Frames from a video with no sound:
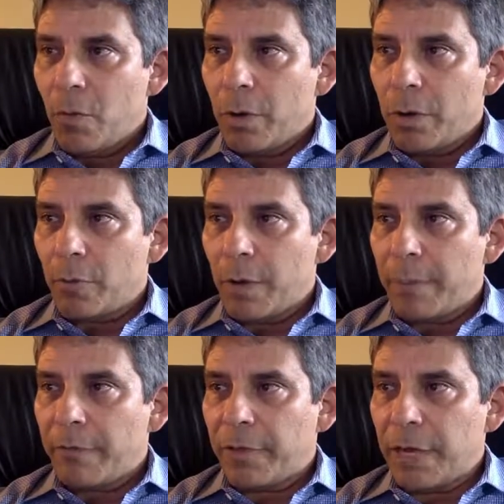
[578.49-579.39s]
what are the
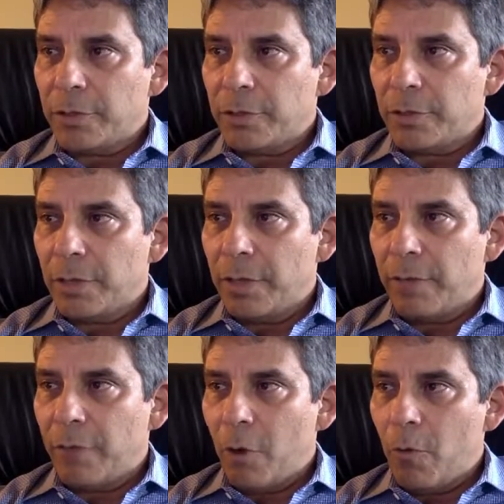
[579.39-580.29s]
ramifications
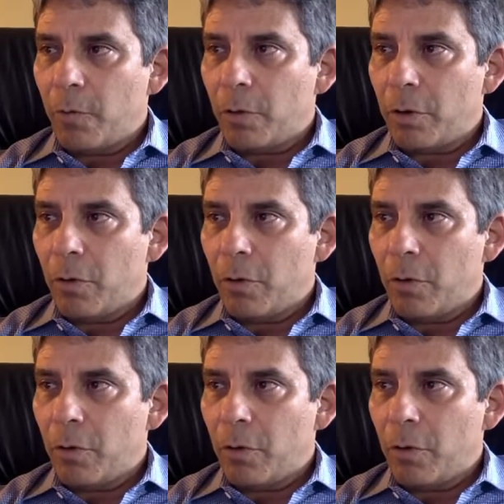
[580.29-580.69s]
of over